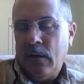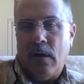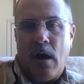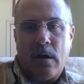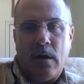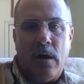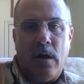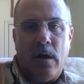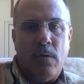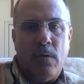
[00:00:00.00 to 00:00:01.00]
Knock
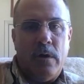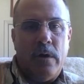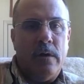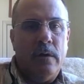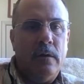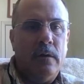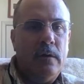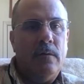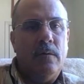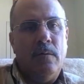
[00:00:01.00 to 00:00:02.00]
on wood,
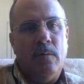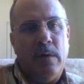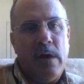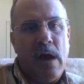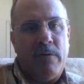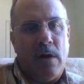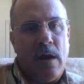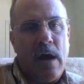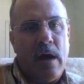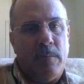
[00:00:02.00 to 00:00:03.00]
we haven't
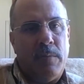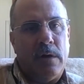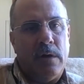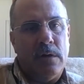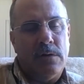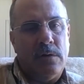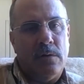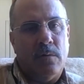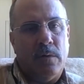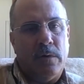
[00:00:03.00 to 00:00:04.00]
had a big
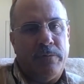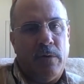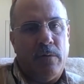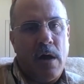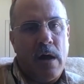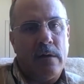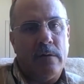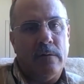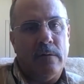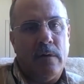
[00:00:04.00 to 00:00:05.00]
issue with foot rot
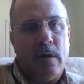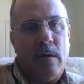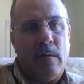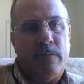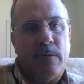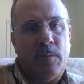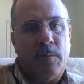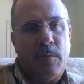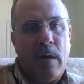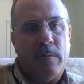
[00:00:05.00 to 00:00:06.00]
for
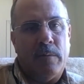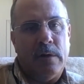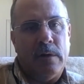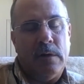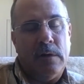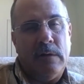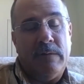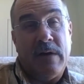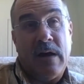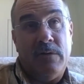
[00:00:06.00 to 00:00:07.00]
probably
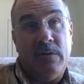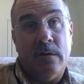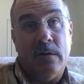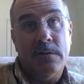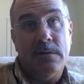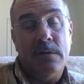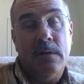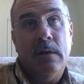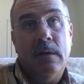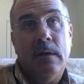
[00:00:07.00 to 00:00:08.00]
5 years.
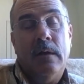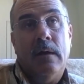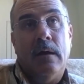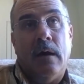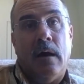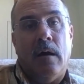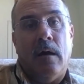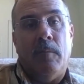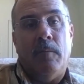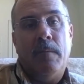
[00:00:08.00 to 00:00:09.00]

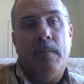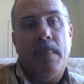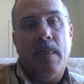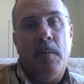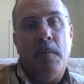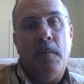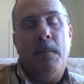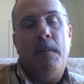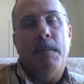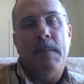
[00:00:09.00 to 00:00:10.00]
And
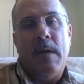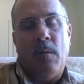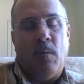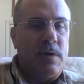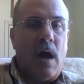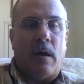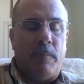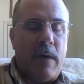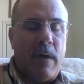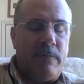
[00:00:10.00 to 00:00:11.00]
we'll talk
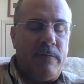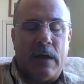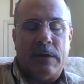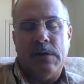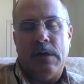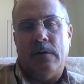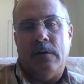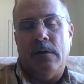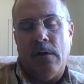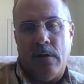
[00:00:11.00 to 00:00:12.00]
about vaccine
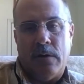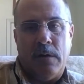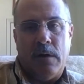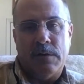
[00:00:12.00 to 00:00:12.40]
here in